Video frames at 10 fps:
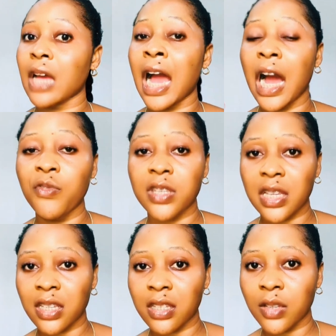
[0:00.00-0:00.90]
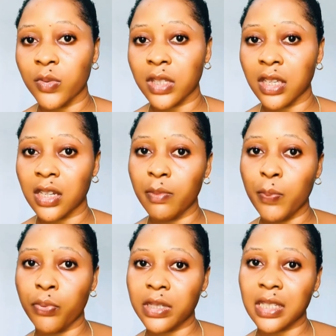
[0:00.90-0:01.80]
I have a sensitive skin, let me
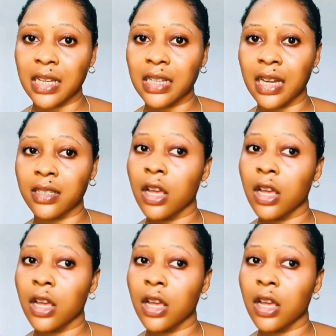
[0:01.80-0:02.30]
point that out.